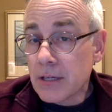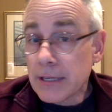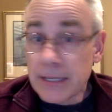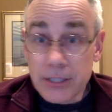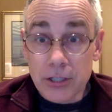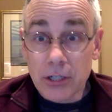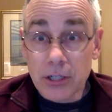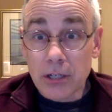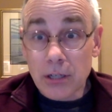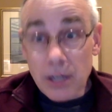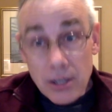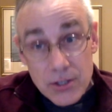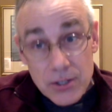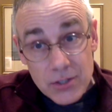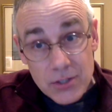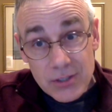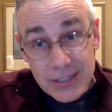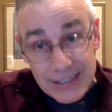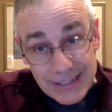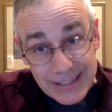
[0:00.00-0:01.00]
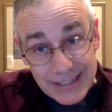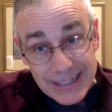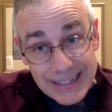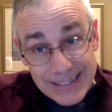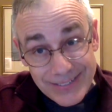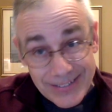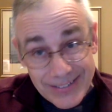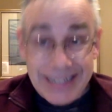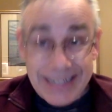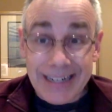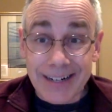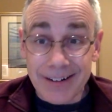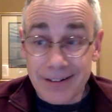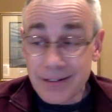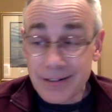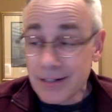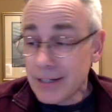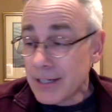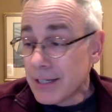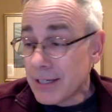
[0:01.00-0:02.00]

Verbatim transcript: And you're going to also need a lot of air